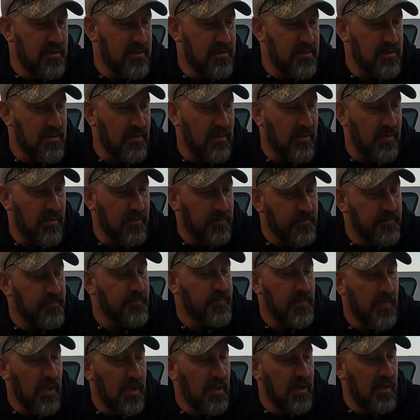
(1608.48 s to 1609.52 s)
So
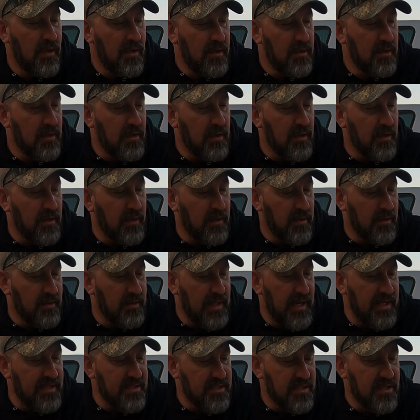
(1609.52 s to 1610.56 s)
a
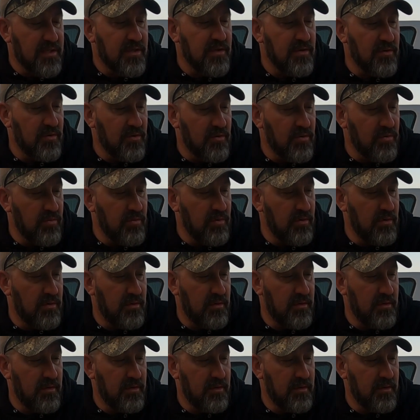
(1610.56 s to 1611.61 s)
lot to do.
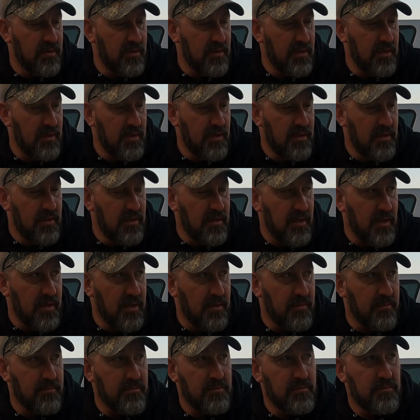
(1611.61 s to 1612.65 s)

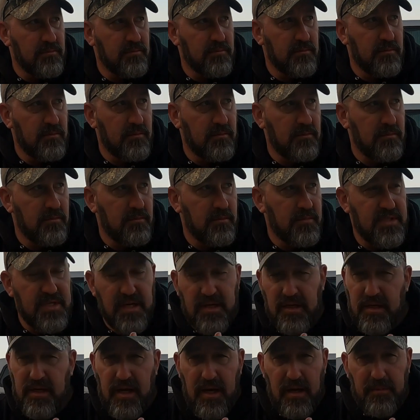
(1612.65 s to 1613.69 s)

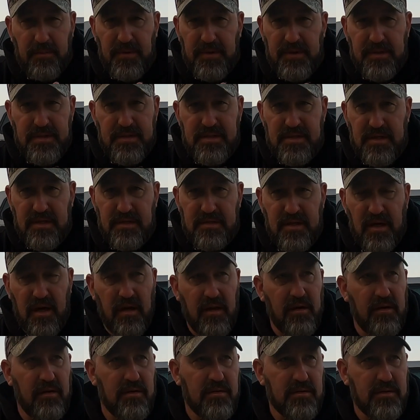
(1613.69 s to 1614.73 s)
Tent camping is
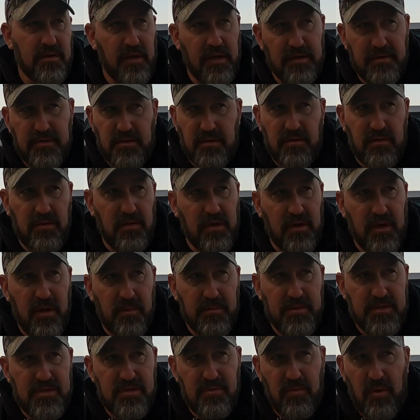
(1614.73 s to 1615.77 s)
$6. Electrical
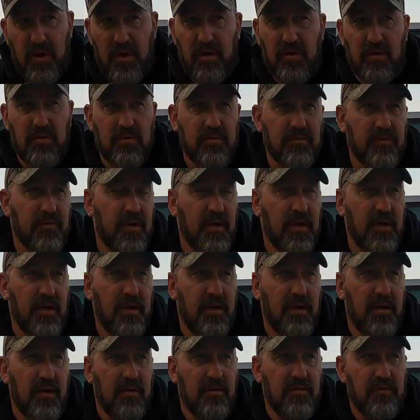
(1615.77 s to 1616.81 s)
hookup is $12.
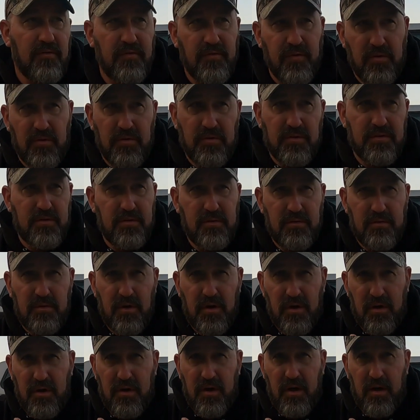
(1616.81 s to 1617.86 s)
Full
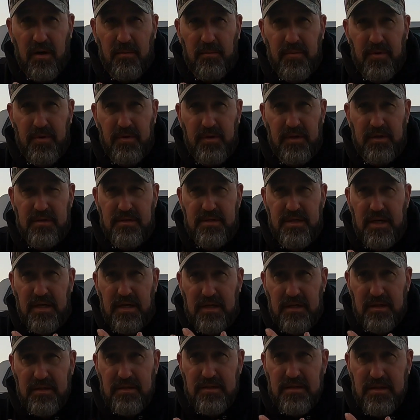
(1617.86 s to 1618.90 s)
hookup is
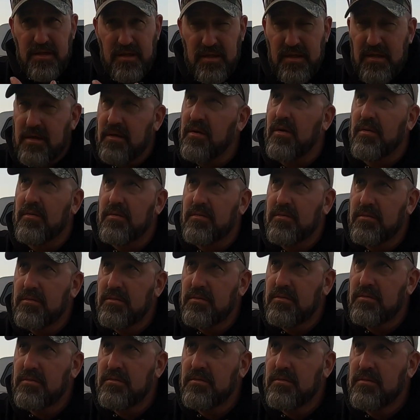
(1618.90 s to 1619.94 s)
$16 or
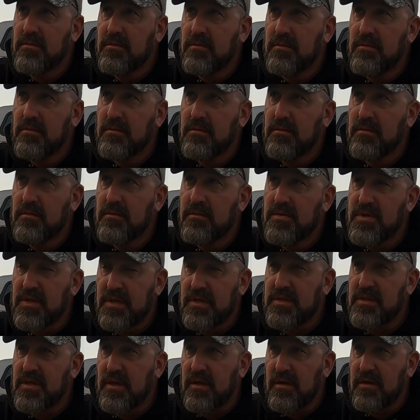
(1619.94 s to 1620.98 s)

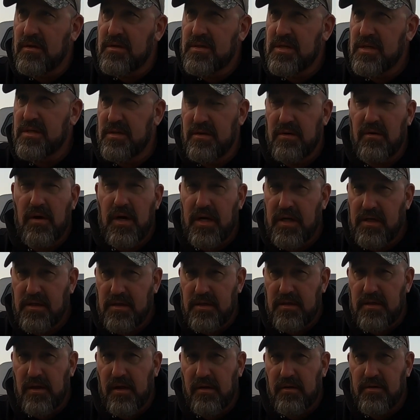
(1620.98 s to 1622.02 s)

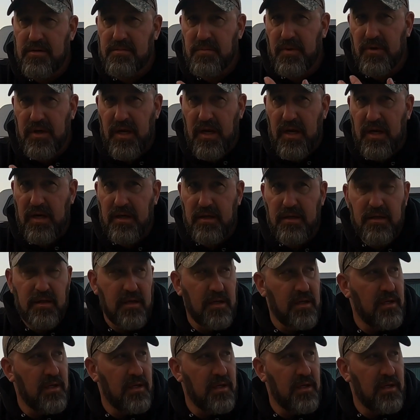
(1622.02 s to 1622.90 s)
$18 per day.